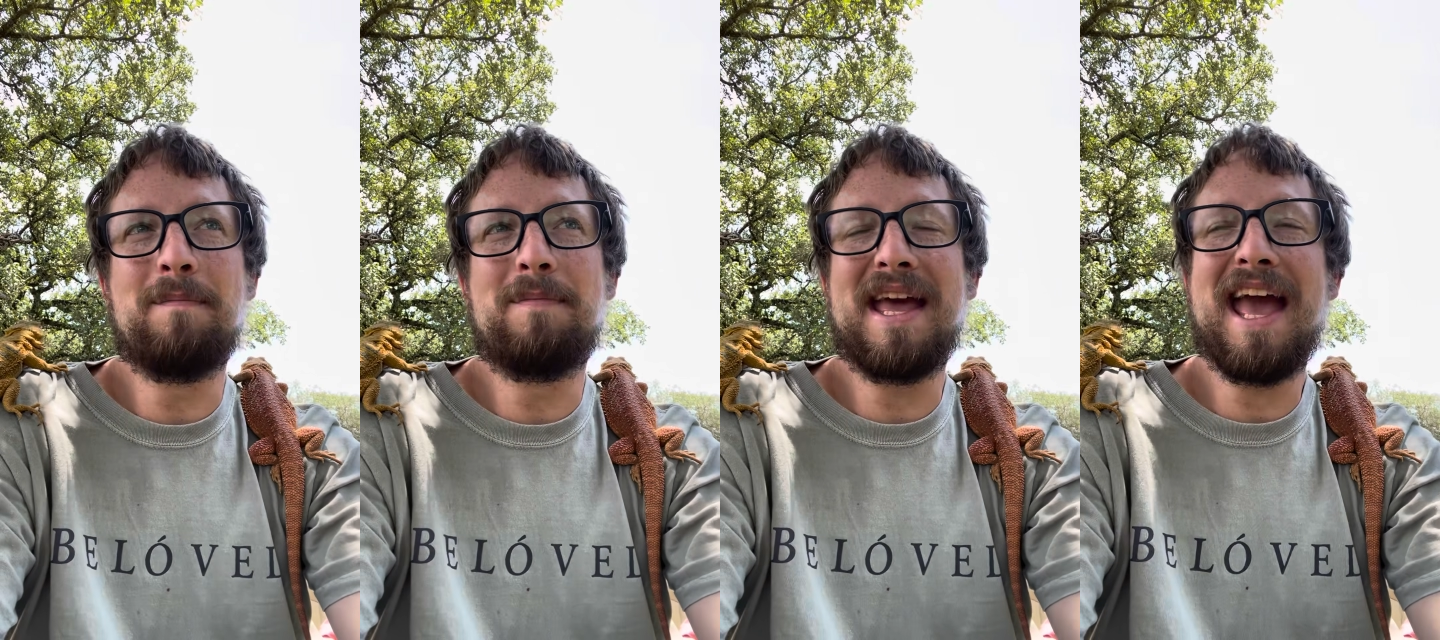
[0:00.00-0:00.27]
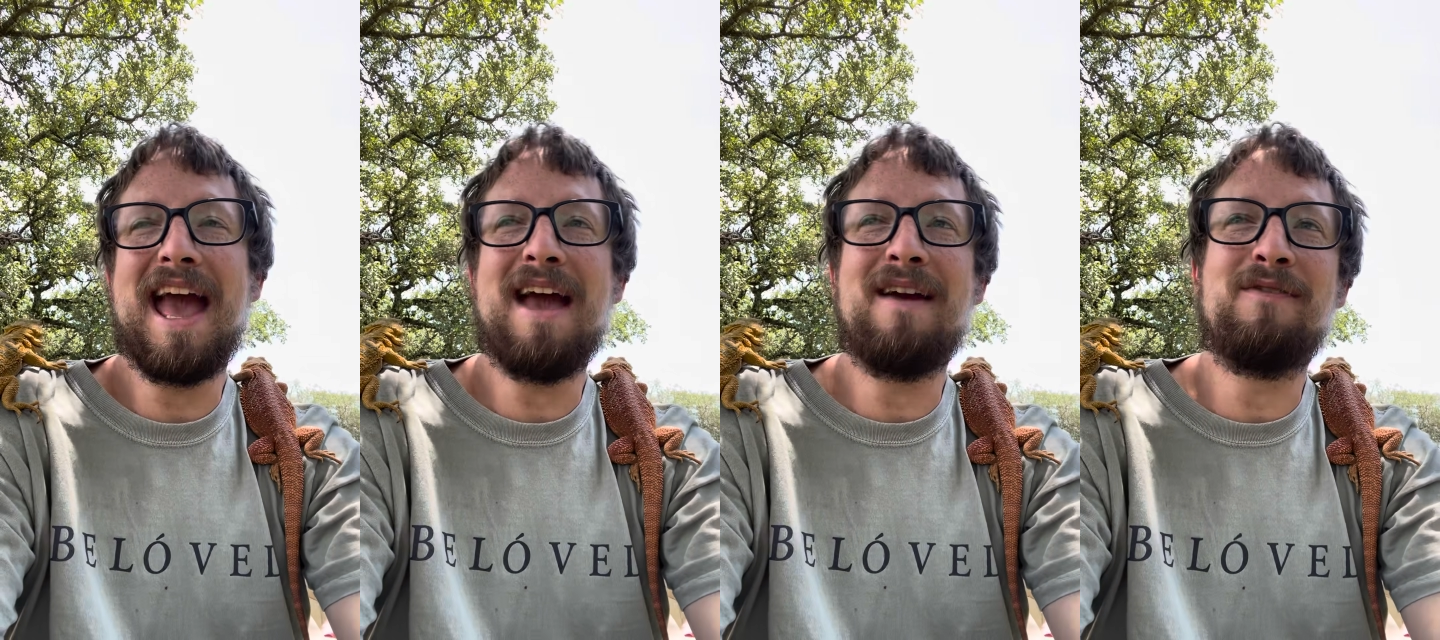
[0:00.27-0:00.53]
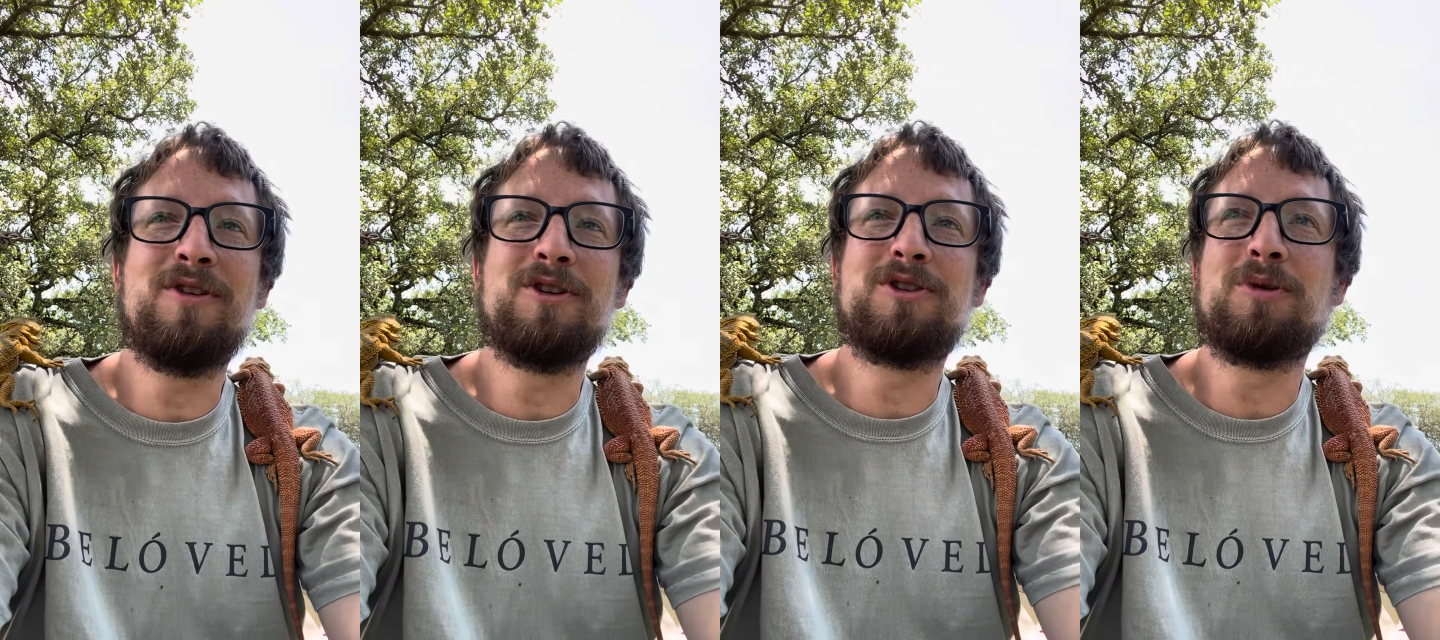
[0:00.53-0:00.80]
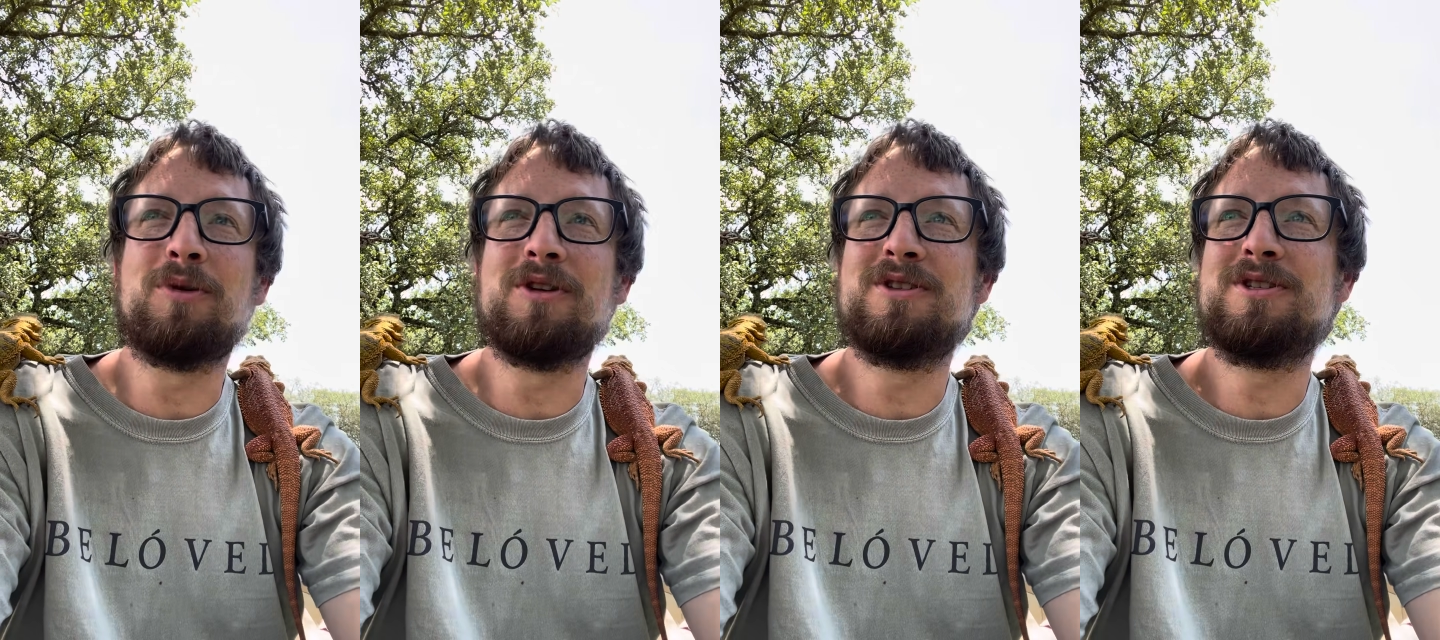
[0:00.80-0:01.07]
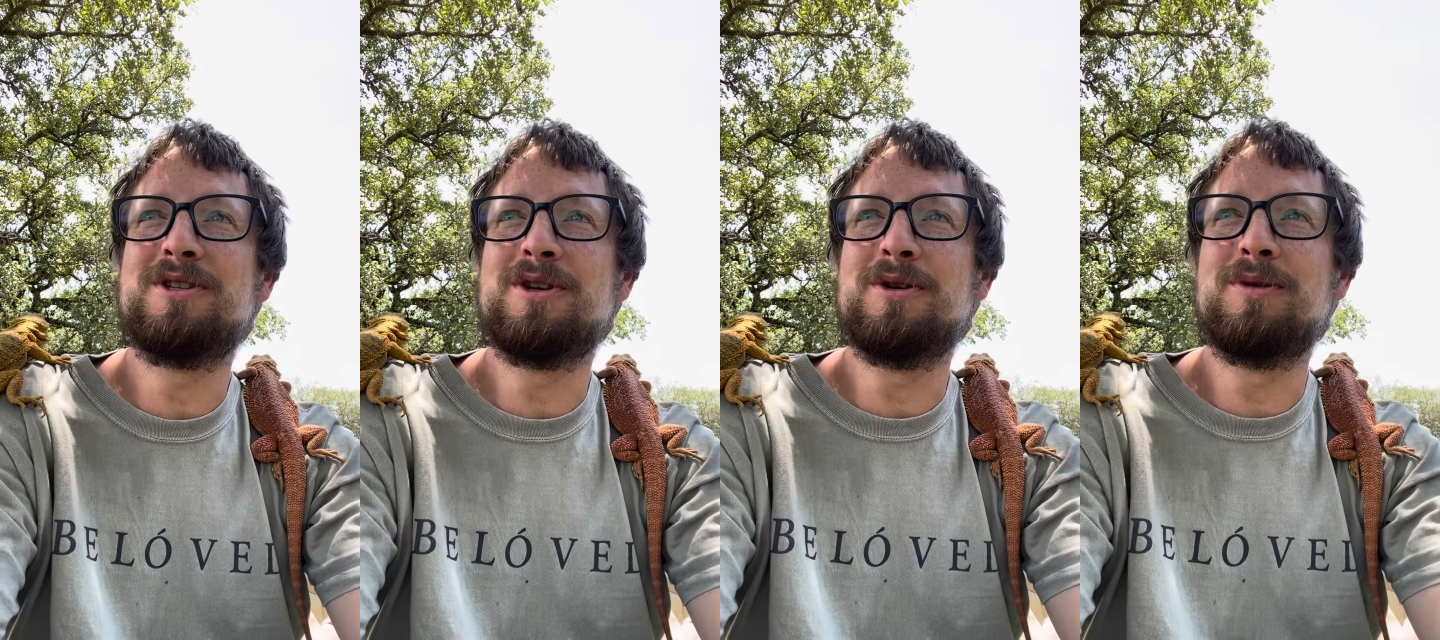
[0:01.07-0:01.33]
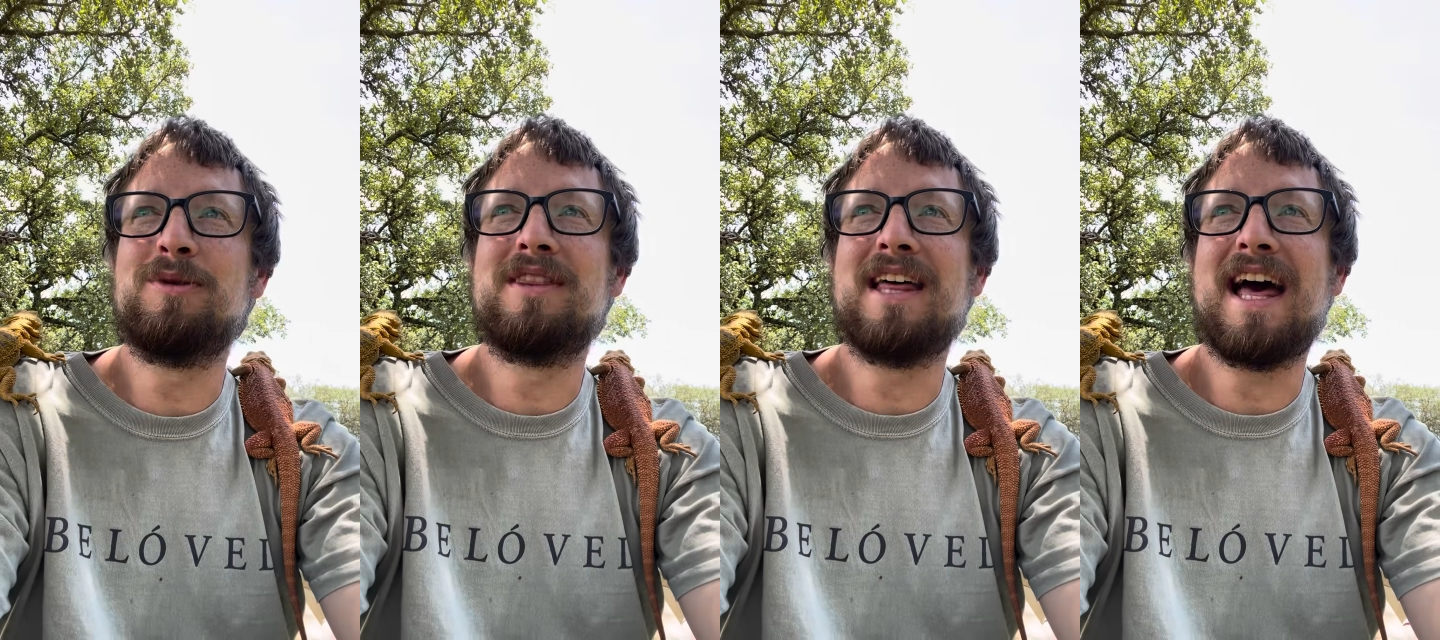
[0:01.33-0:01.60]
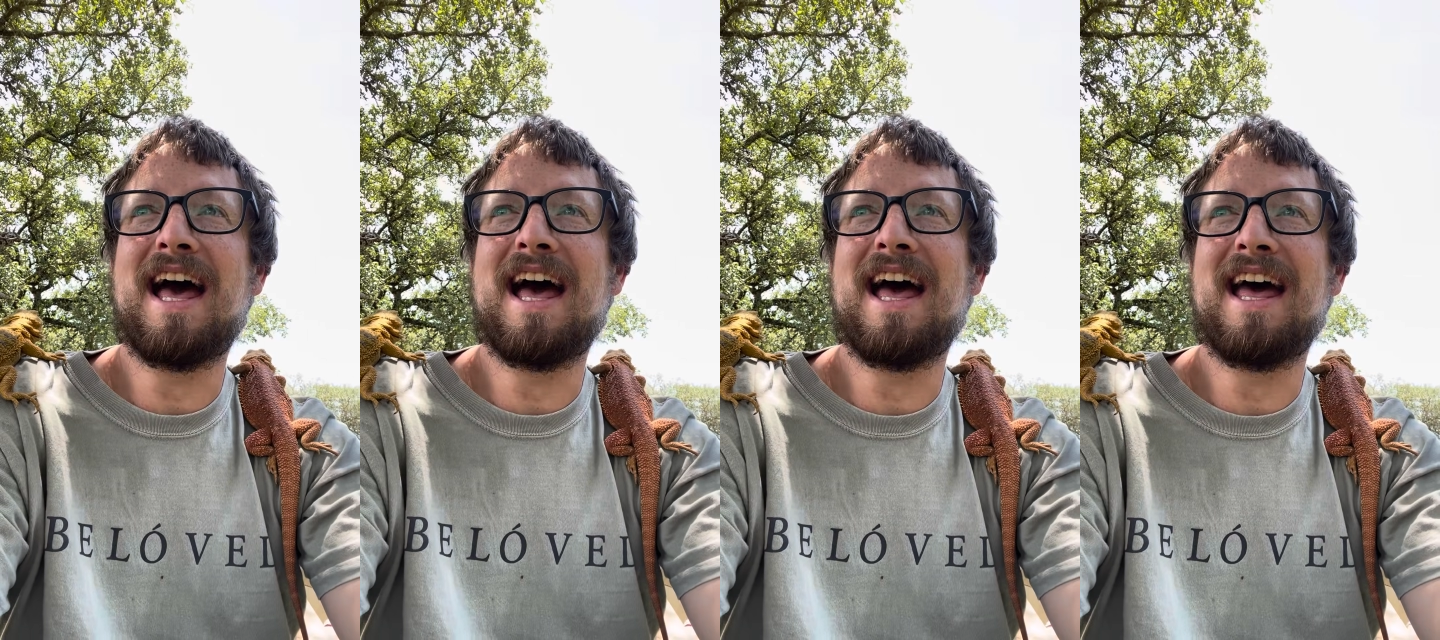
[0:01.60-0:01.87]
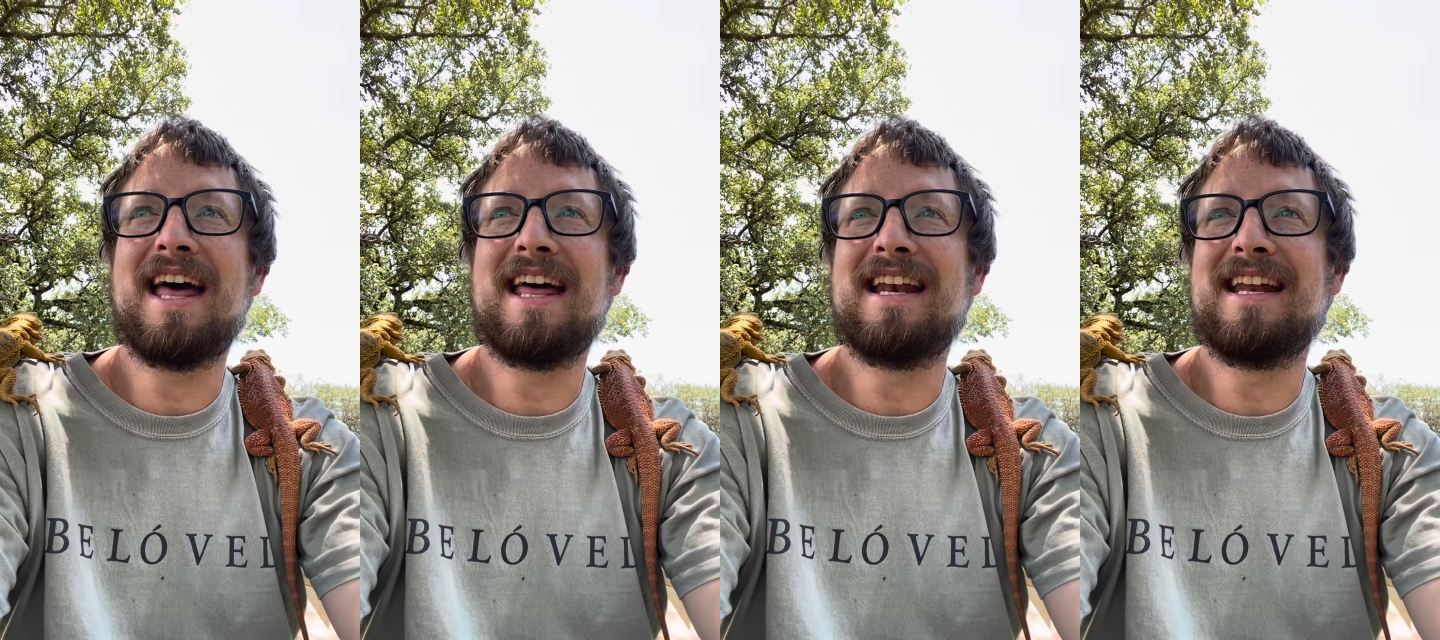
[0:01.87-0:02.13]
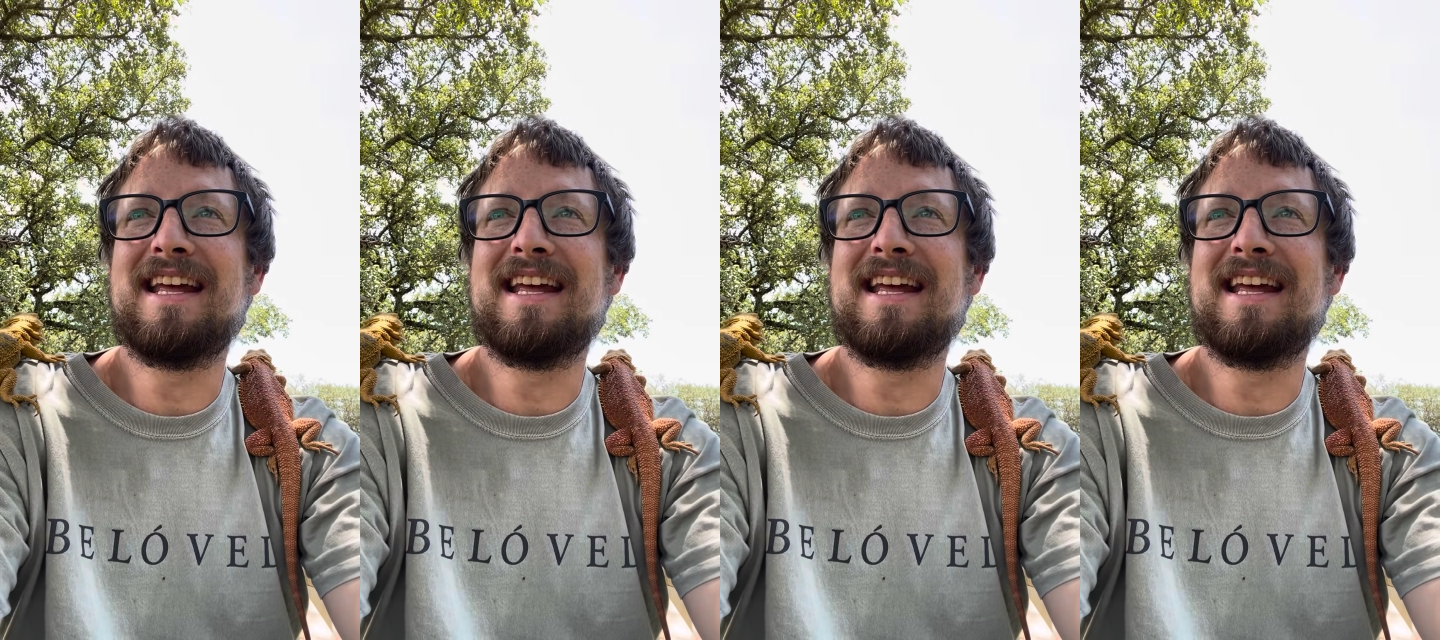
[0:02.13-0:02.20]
behavior towards you that